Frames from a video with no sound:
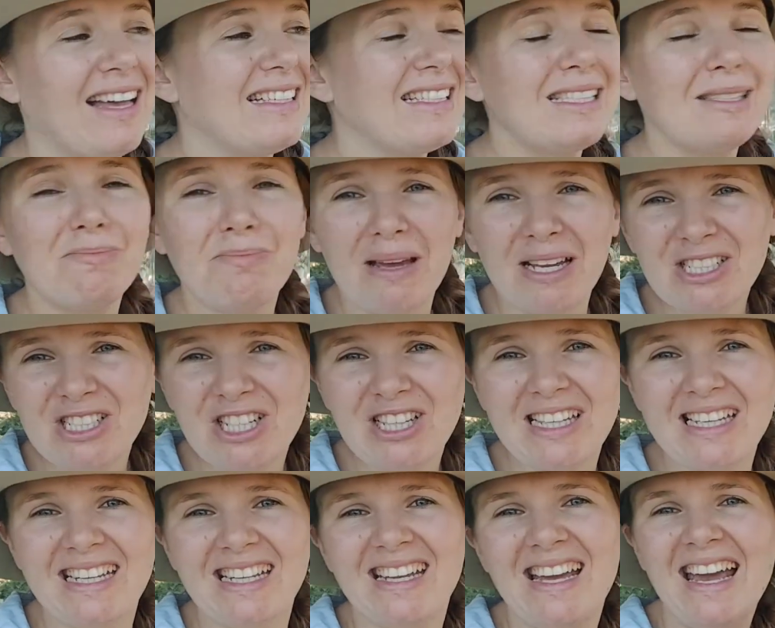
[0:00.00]

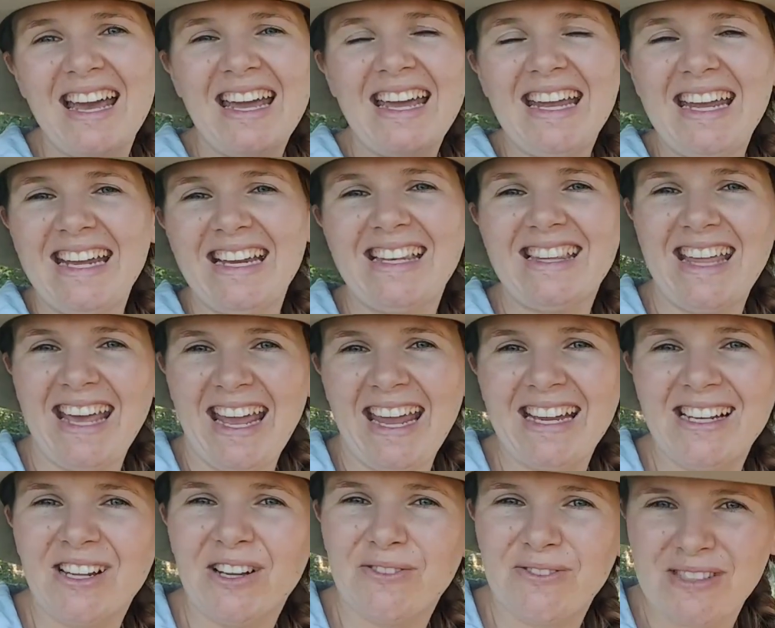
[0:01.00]
especially in the
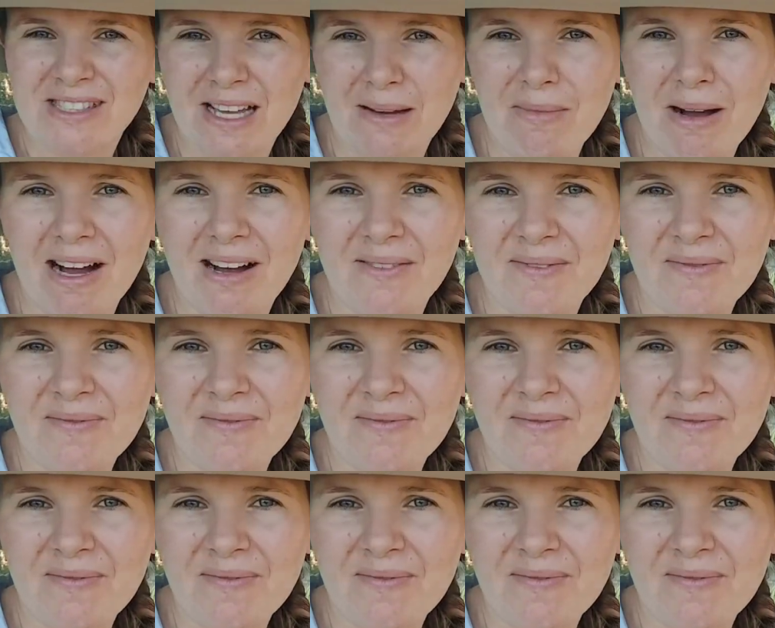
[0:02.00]
heat of summer.